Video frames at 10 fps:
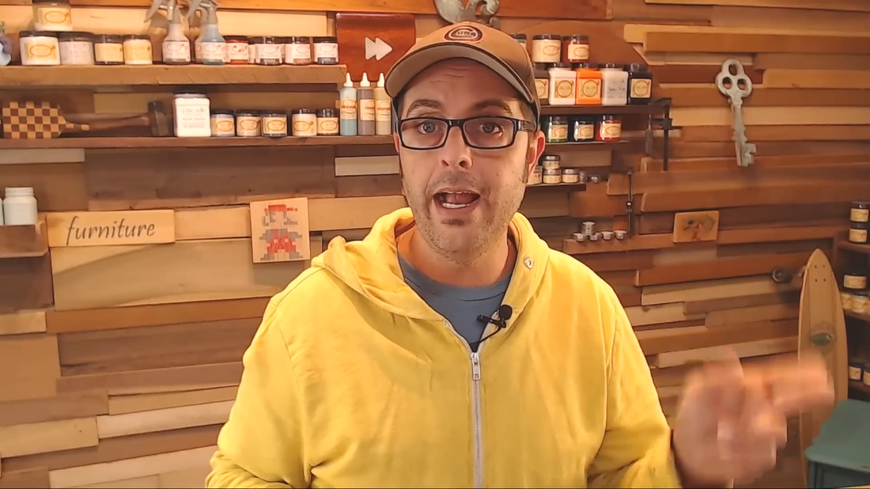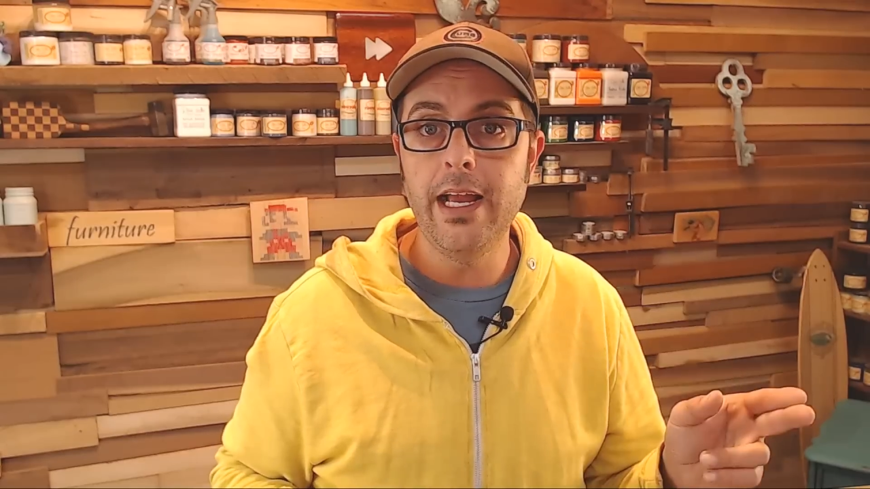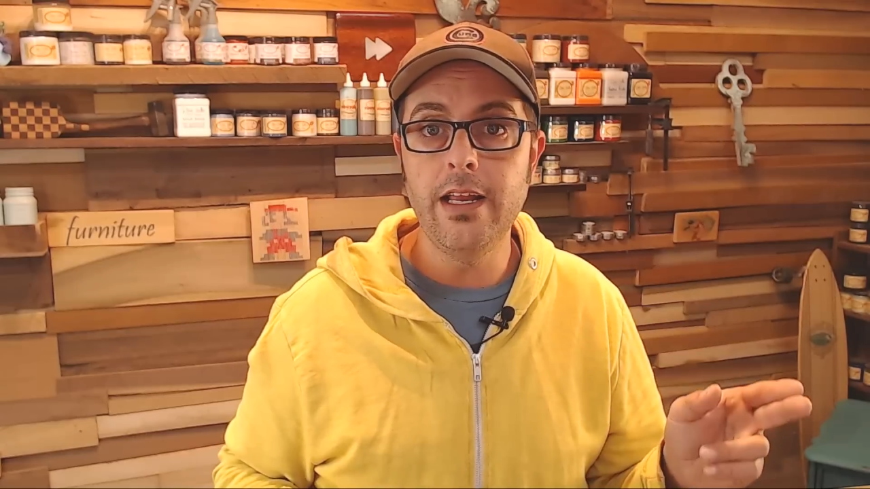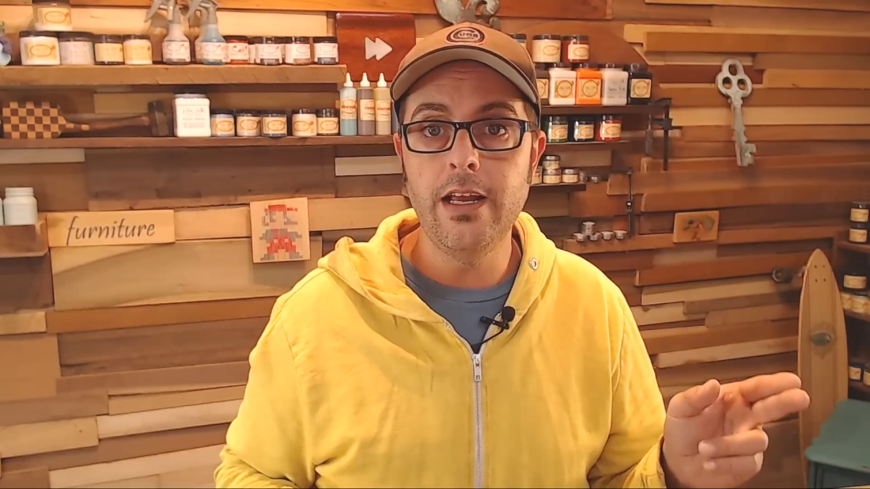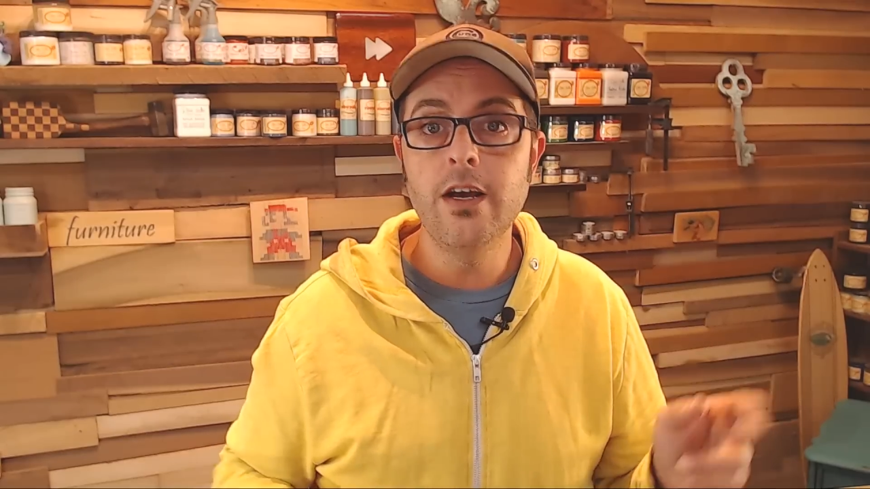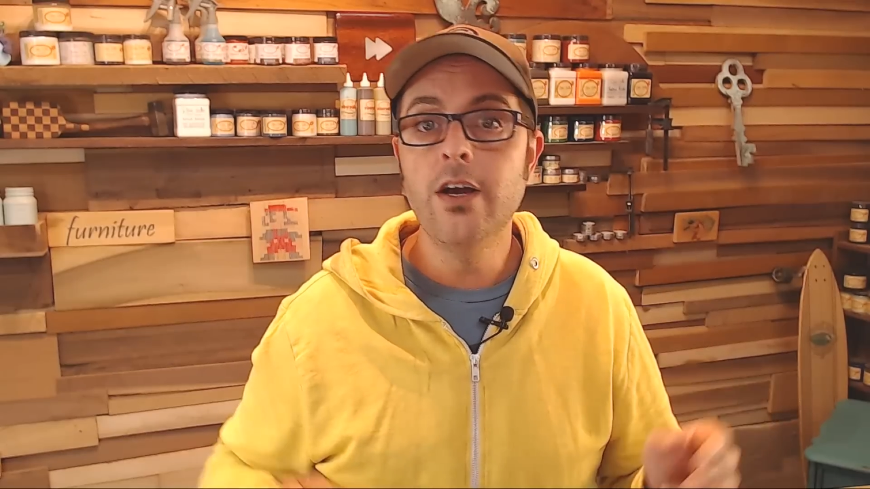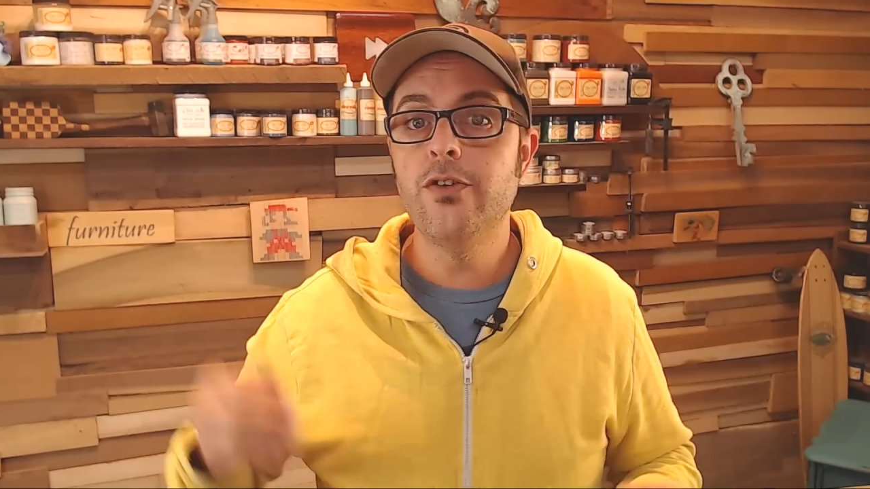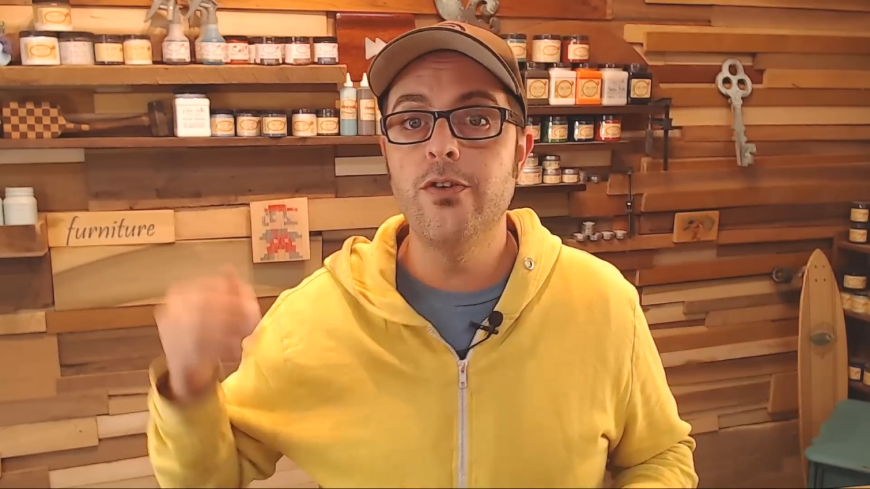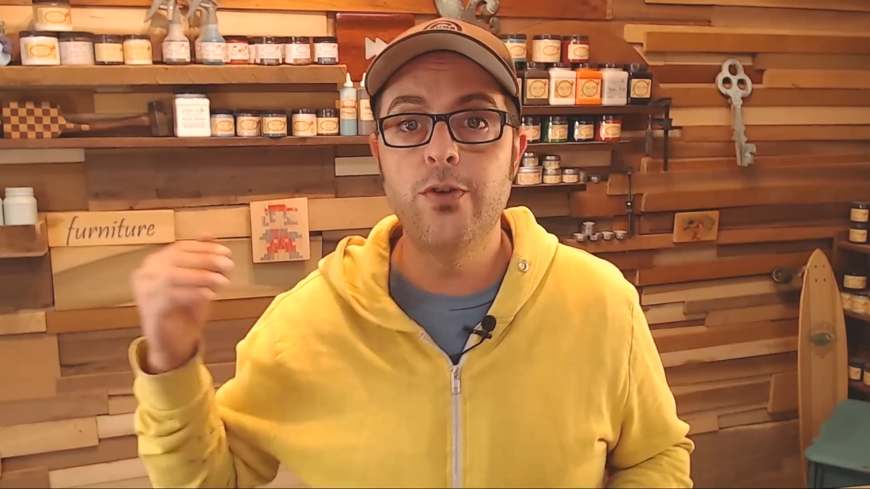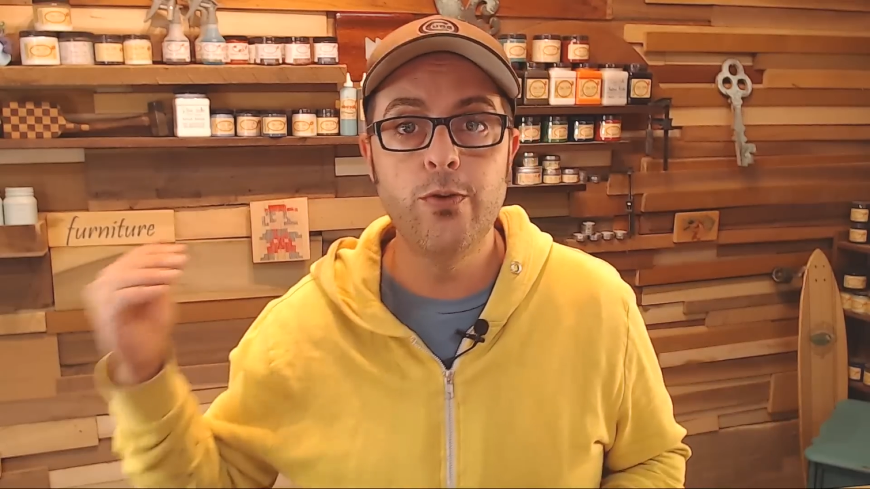80
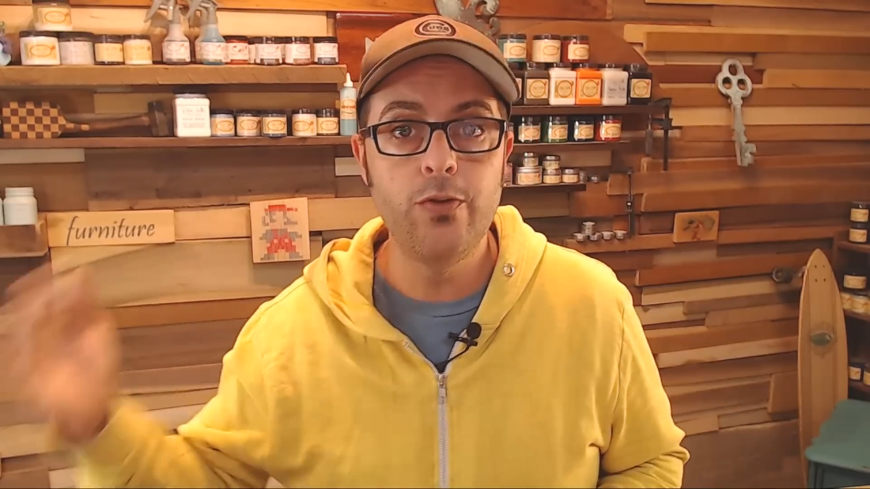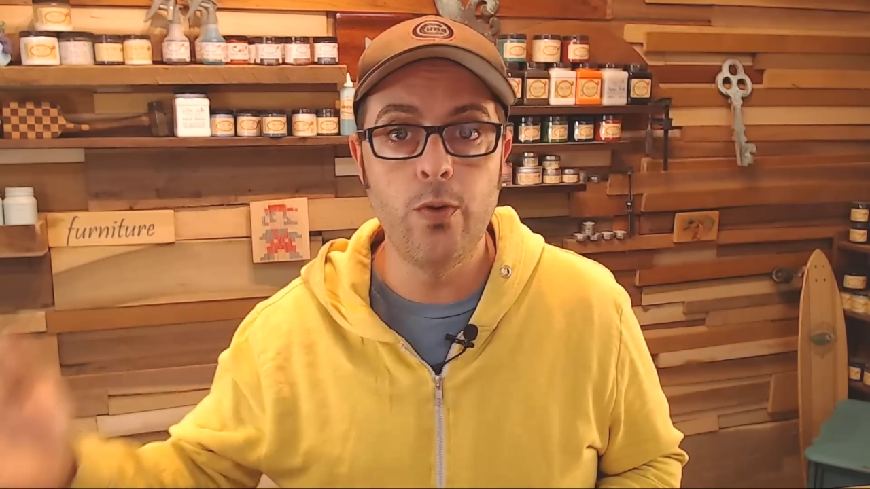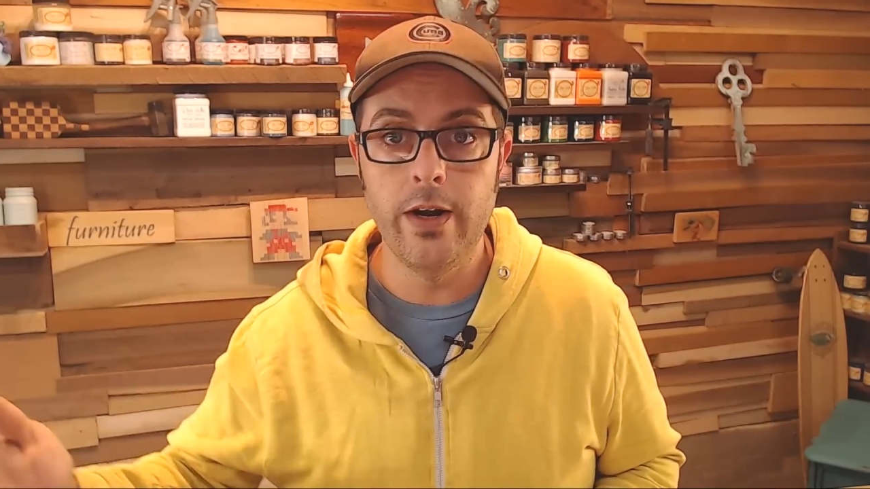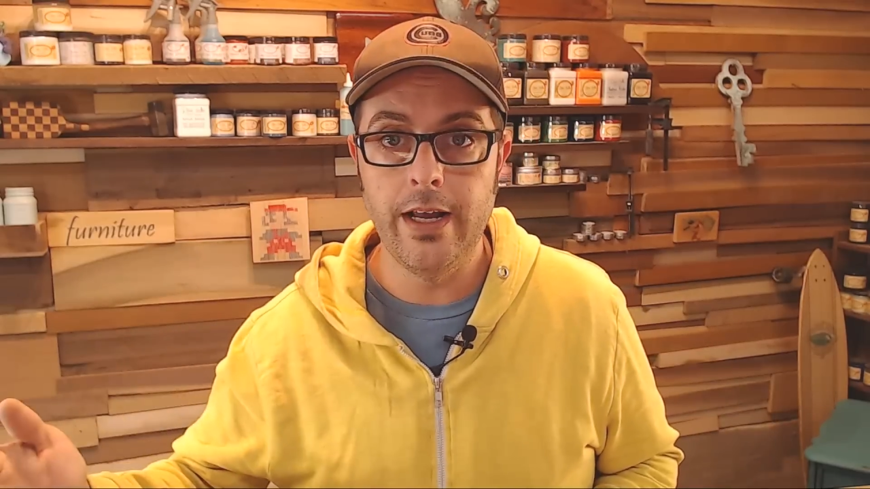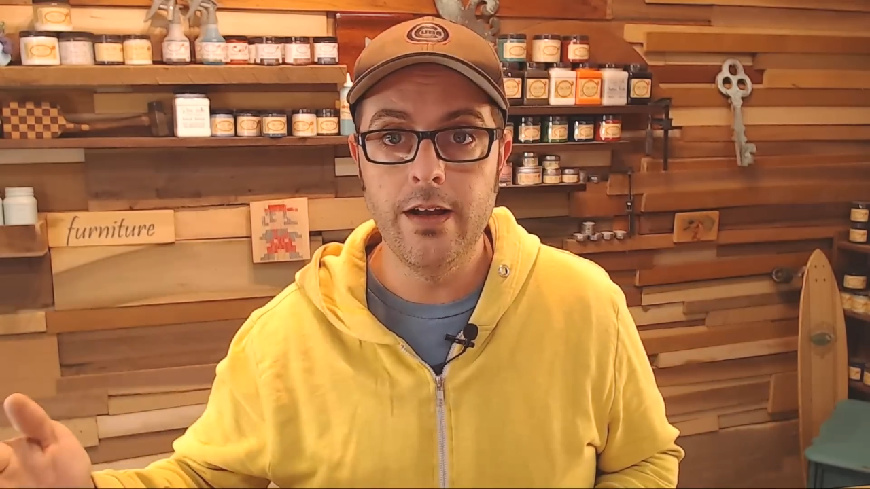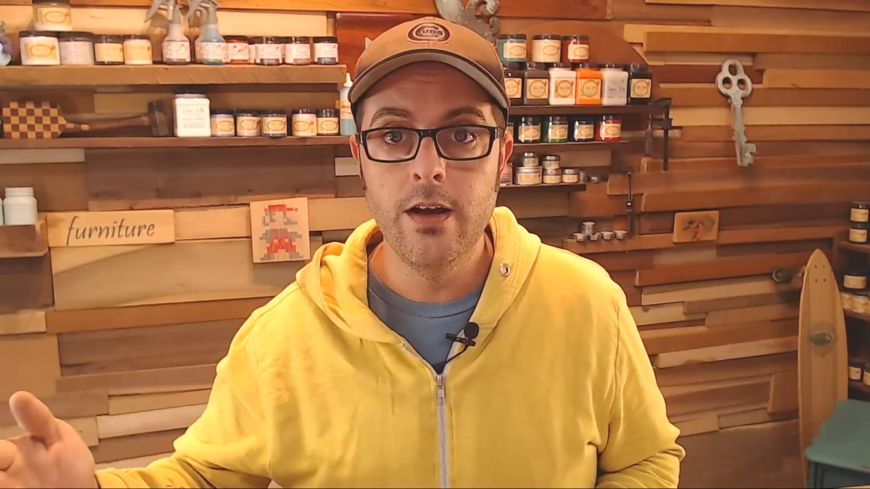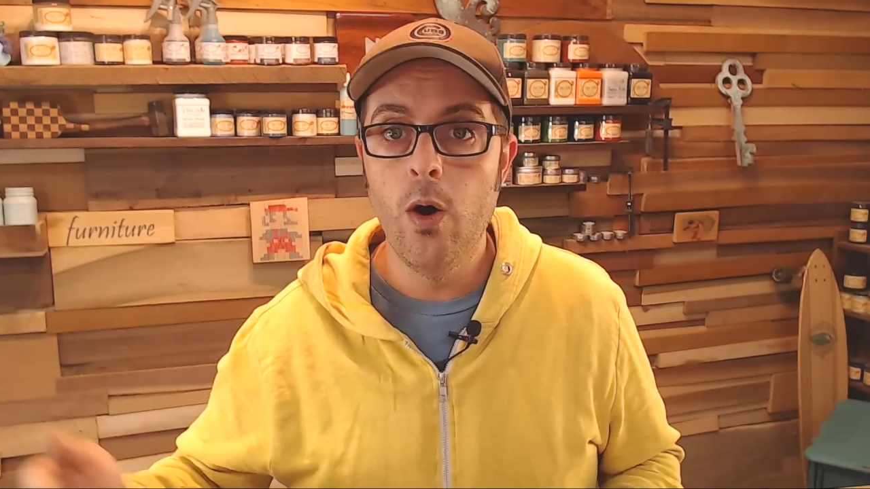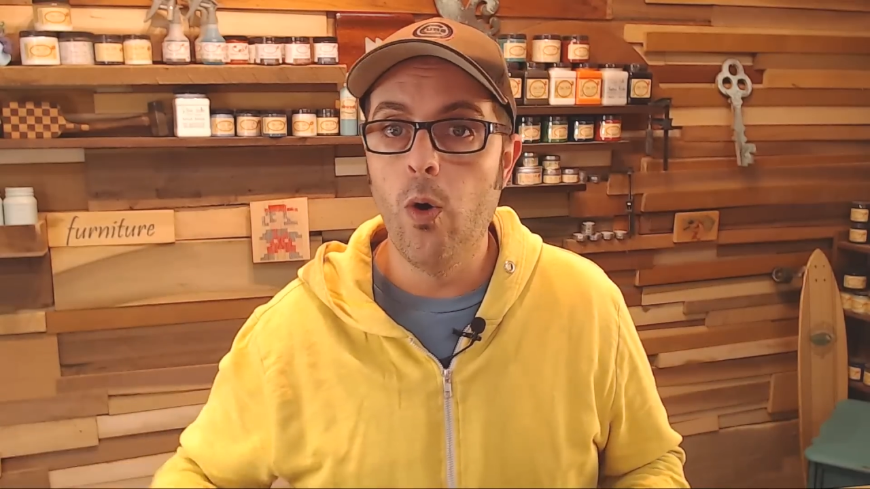to 220